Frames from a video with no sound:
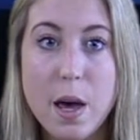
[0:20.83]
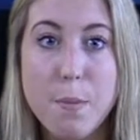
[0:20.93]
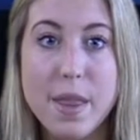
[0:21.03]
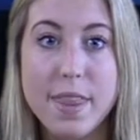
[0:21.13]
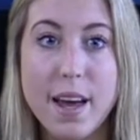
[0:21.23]

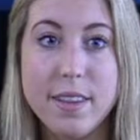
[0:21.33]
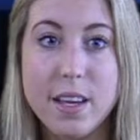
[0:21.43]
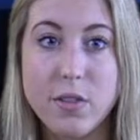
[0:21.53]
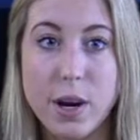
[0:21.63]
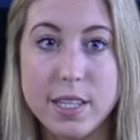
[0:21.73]
But then
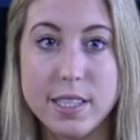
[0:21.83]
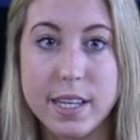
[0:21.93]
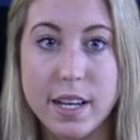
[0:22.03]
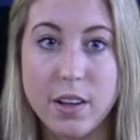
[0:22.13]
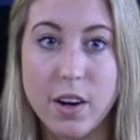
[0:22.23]
they threatened to
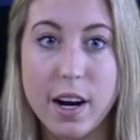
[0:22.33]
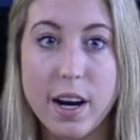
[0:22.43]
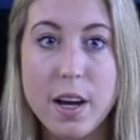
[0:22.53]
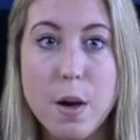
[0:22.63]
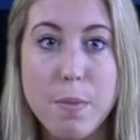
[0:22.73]
kill her
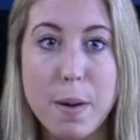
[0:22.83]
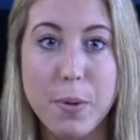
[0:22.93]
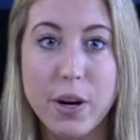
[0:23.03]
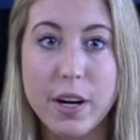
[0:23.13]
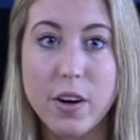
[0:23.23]
by
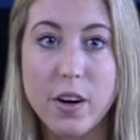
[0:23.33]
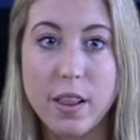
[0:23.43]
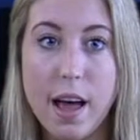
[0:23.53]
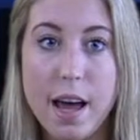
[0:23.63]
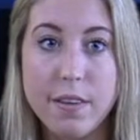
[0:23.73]
burying her
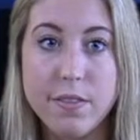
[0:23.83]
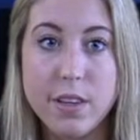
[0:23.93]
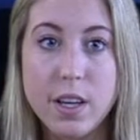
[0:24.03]
alive.